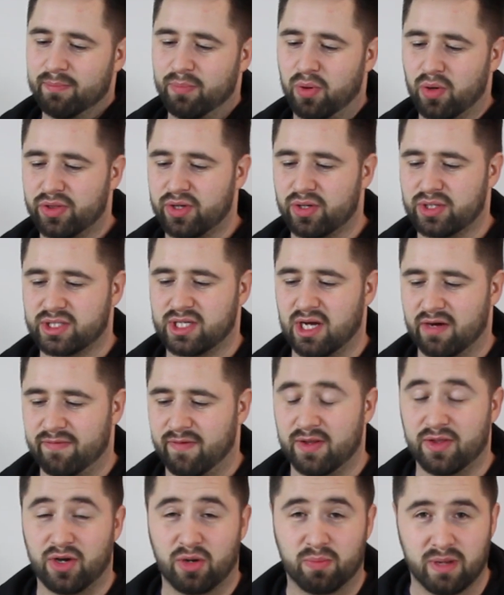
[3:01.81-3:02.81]
put their stuff
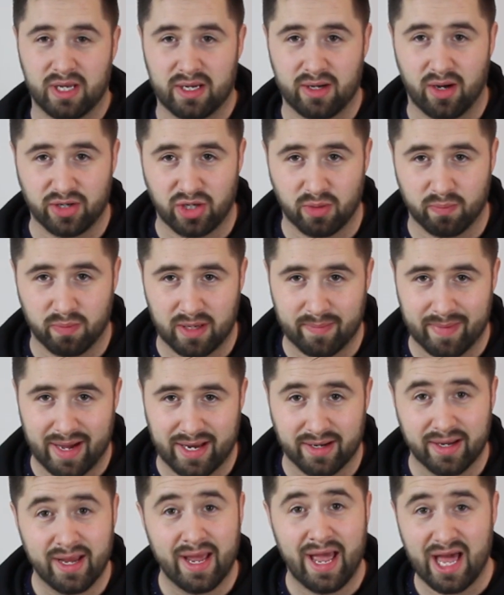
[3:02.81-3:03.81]
on your
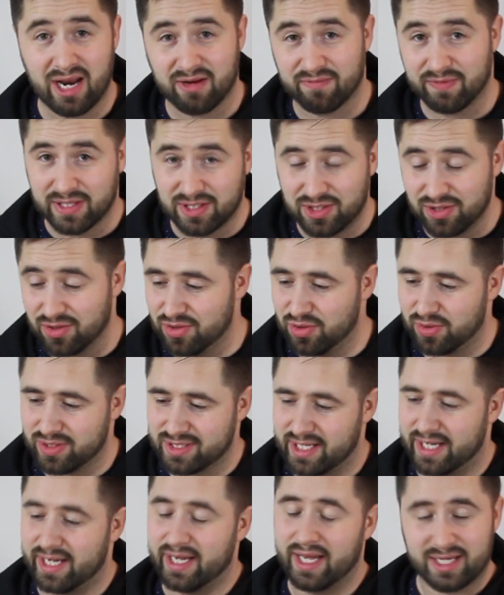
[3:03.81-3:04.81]
playmat. And if they do, you can
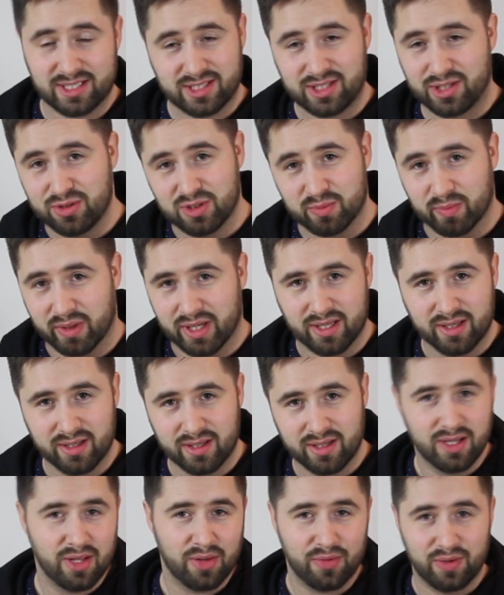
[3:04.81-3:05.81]
say, excuse me,
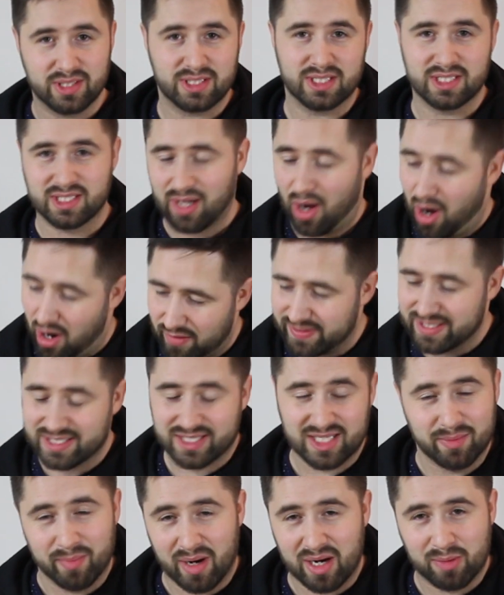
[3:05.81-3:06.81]
this is
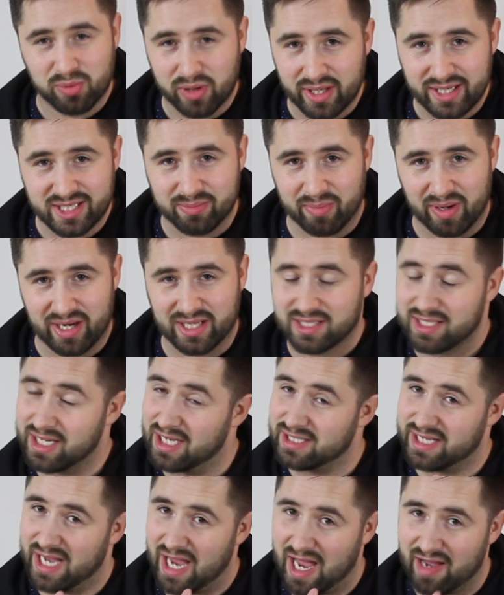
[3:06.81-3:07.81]
obviously my play space
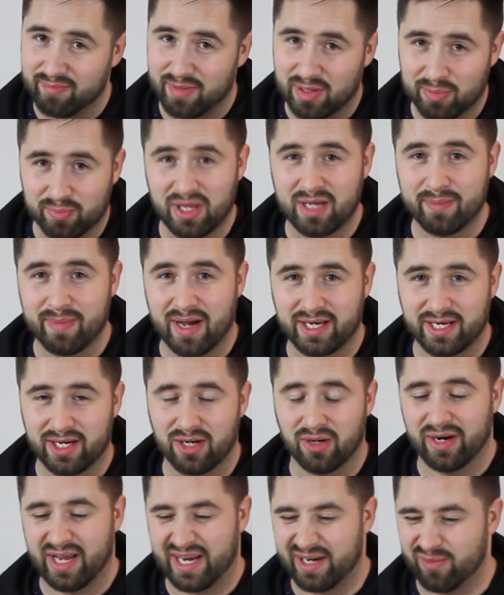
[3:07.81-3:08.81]
because I have my playmat
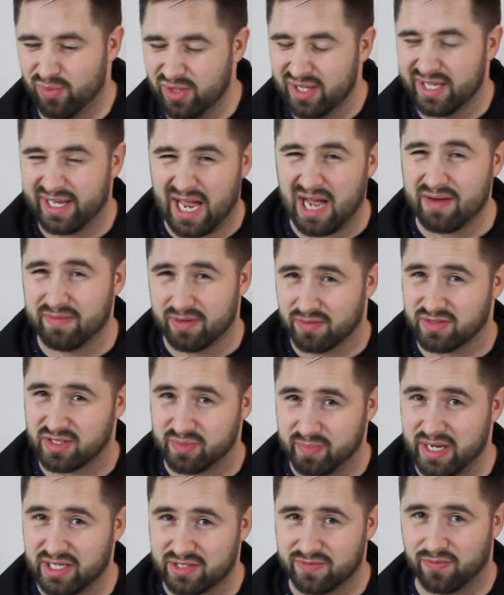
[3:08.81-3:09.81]
here and I really have enough
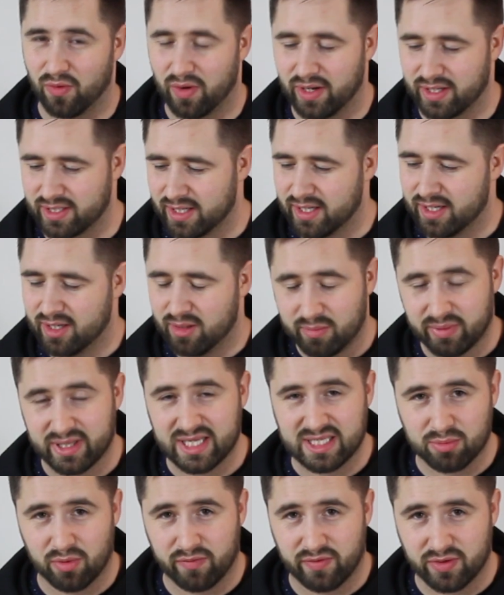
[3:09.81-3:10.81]
space for it.
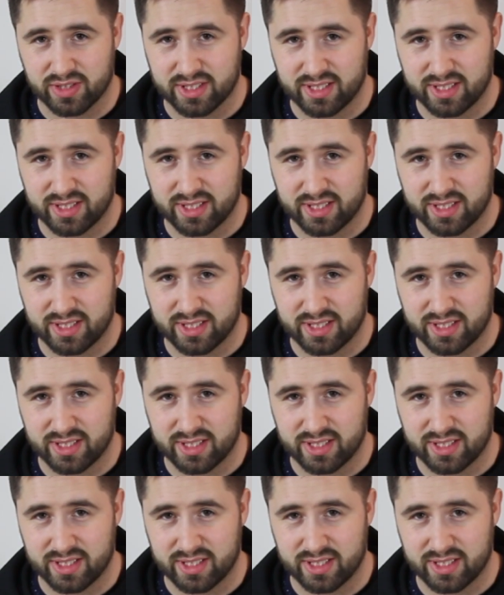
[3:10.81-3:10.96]
Please move your